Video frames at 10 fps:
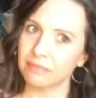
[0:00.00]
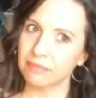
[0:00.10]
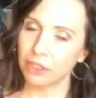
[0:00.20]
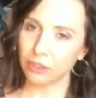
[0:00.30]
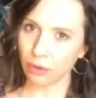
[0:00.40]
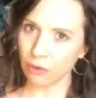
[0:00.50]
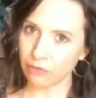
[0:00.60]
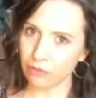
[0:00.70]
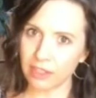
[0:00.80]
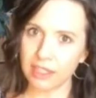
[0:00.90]
you're going
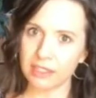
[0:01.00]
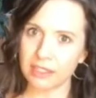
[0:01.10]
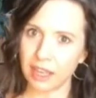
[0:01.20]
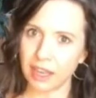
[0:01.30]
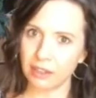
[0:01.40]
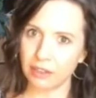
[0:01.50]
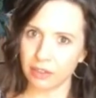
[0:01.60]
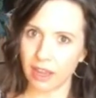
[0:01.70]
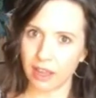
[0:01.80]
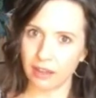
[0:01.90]
for this and you're
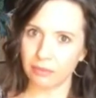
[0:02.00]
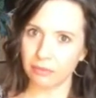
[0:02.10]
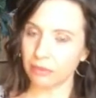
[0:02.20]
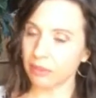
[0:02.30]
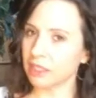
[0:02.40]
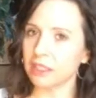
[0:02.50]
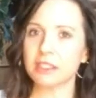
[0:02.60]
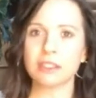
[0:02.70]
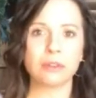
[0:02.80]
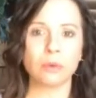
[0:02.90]
not willing to listen,